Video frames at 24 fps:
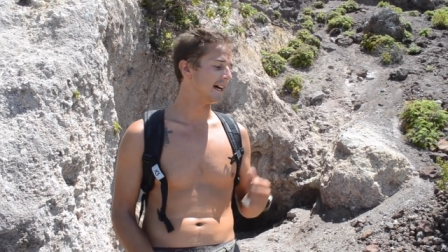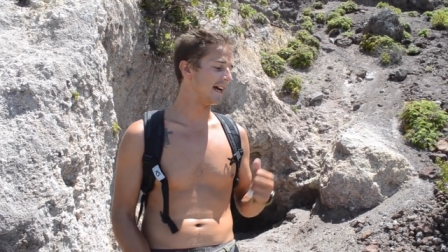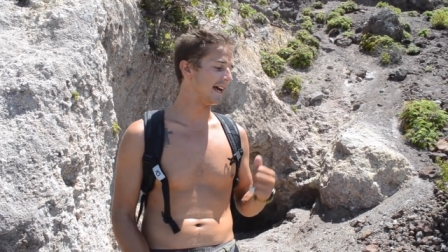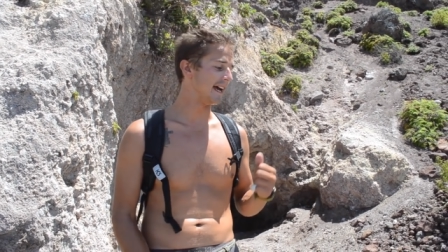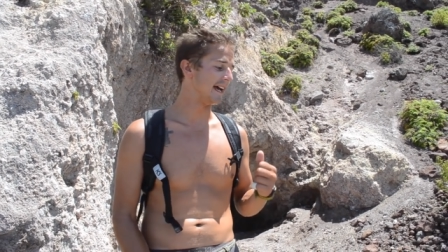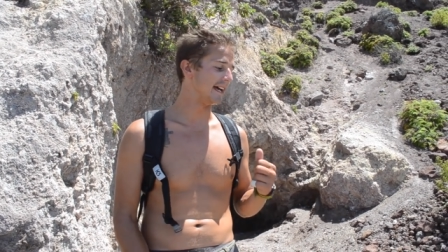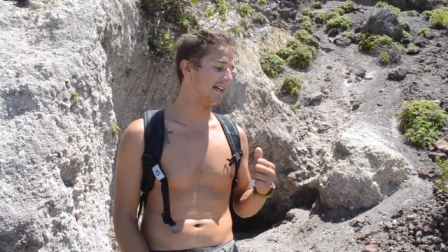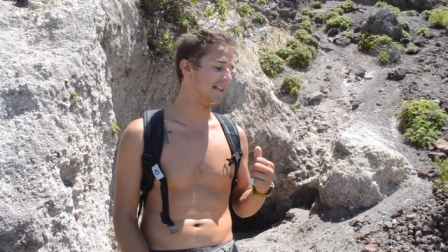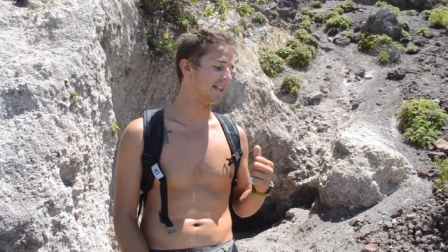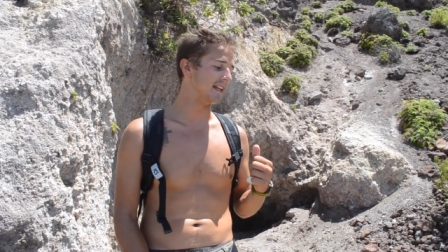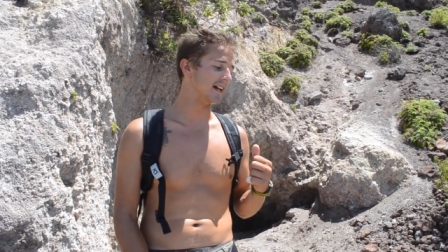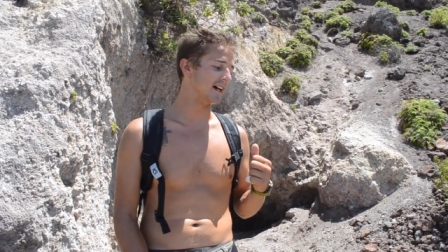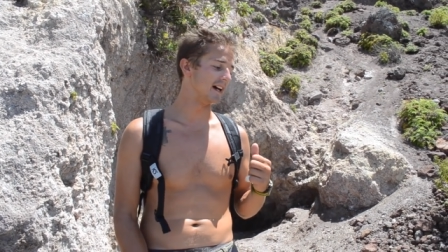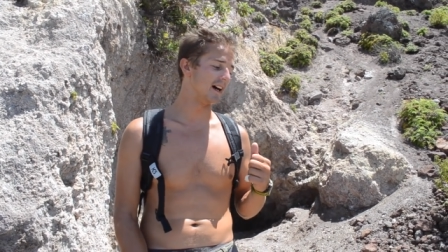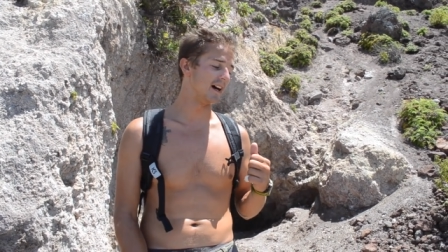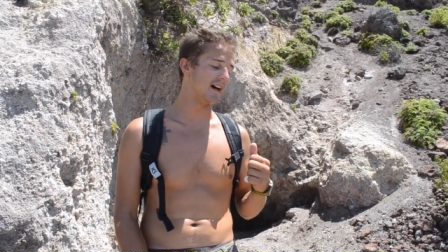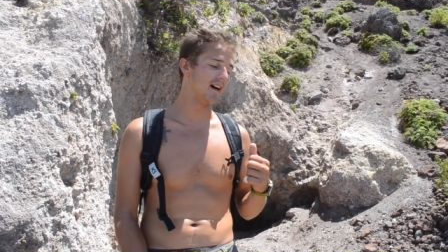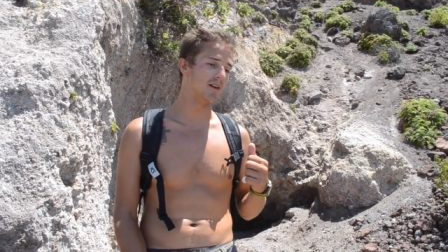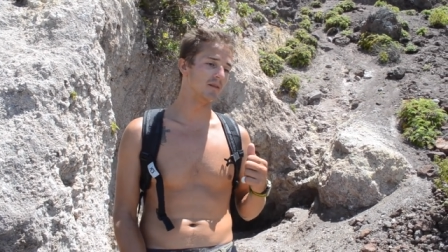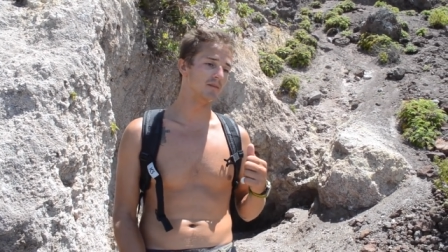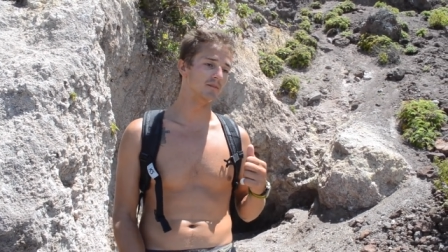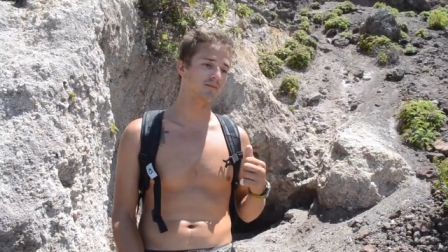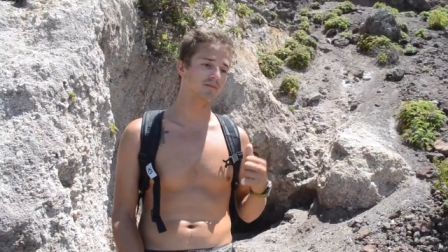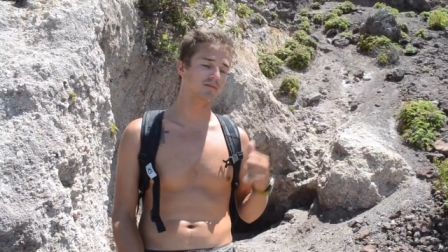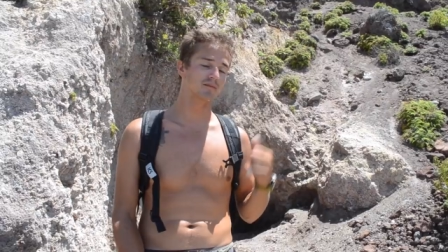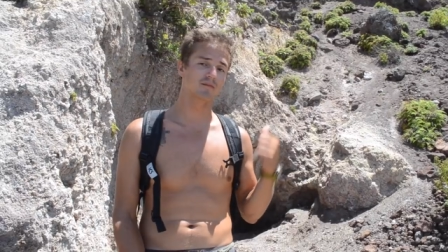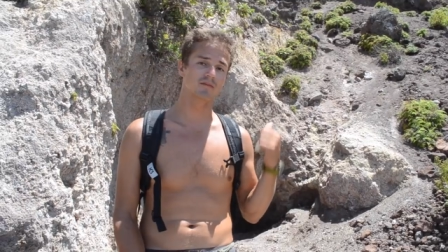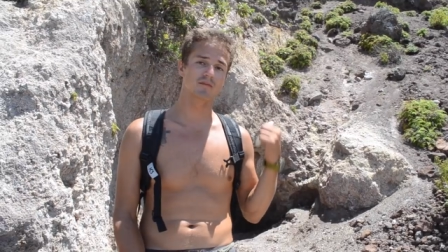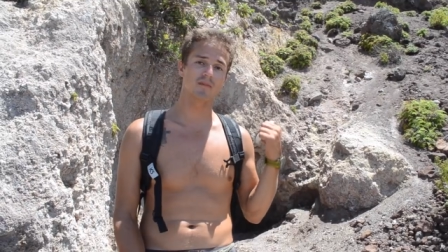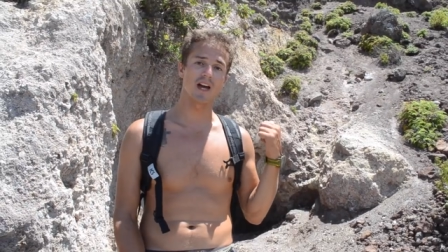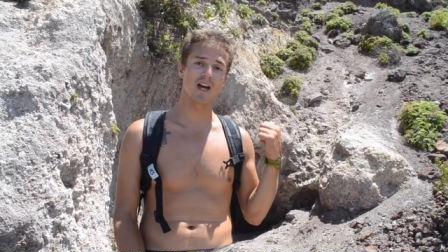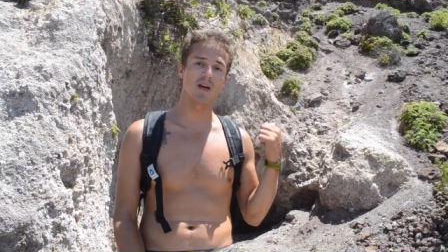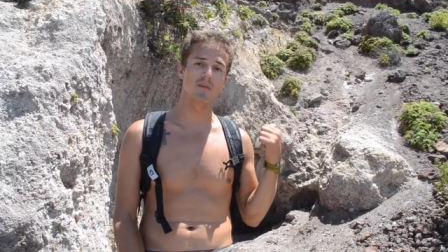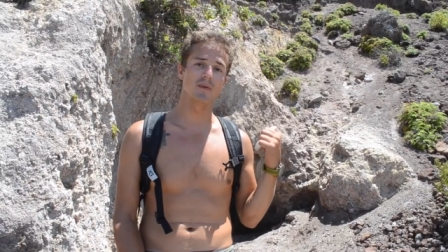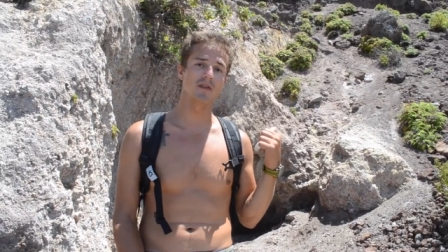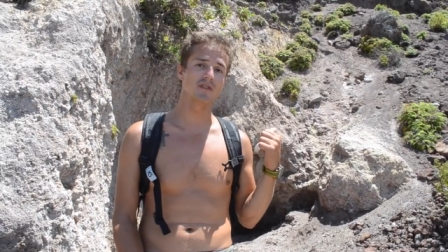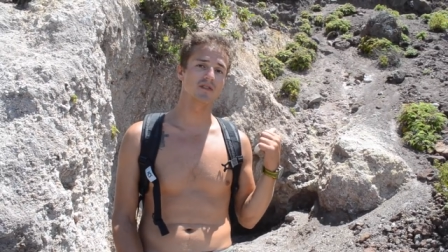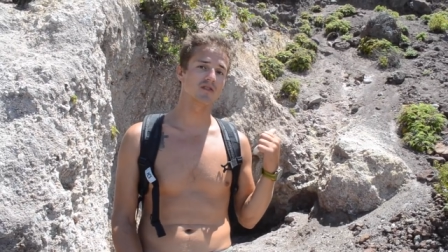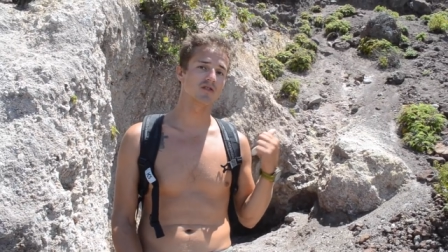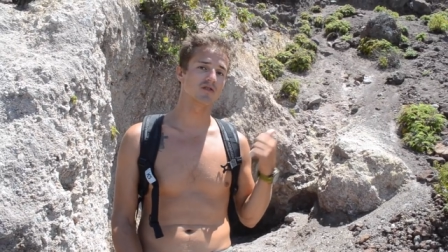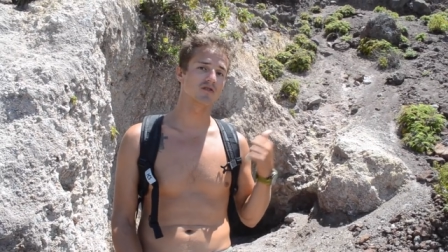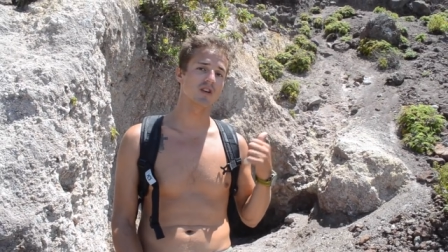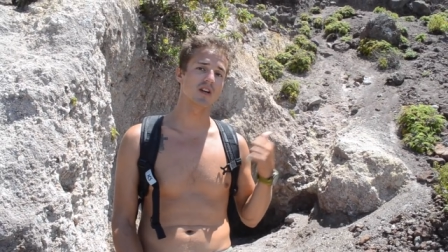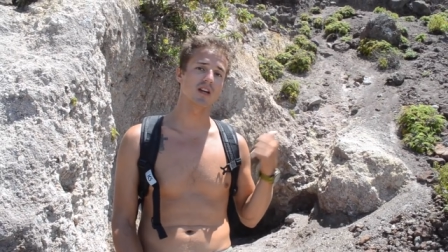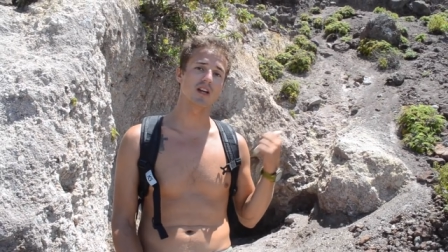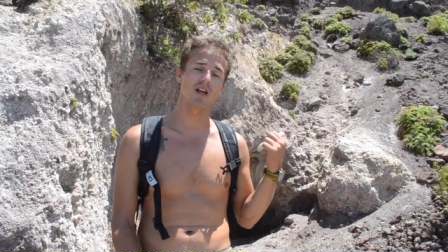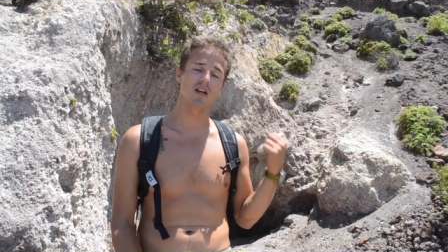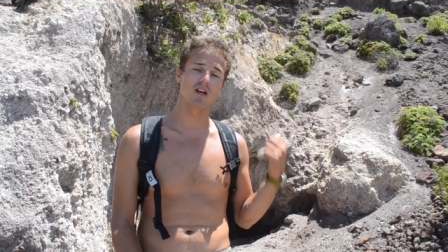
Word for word: and um, tie a piece of string